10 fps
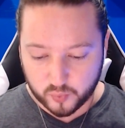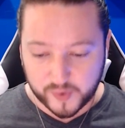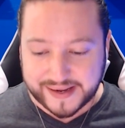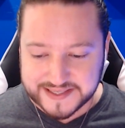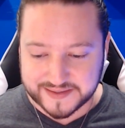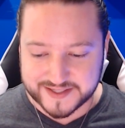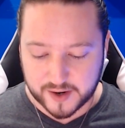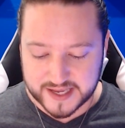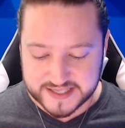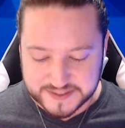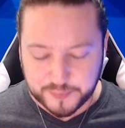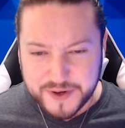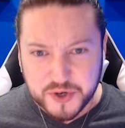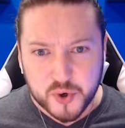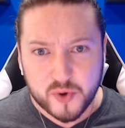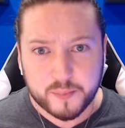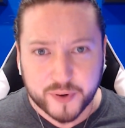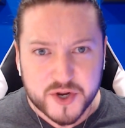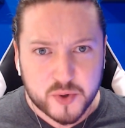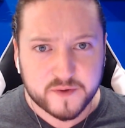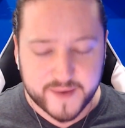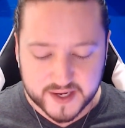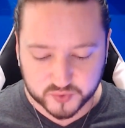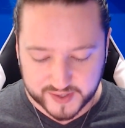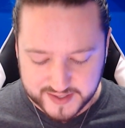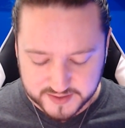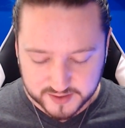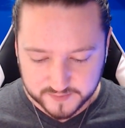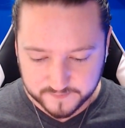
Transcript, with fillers: What do you guys think of this, guys? It's a pretty cool, pretty cool event, right?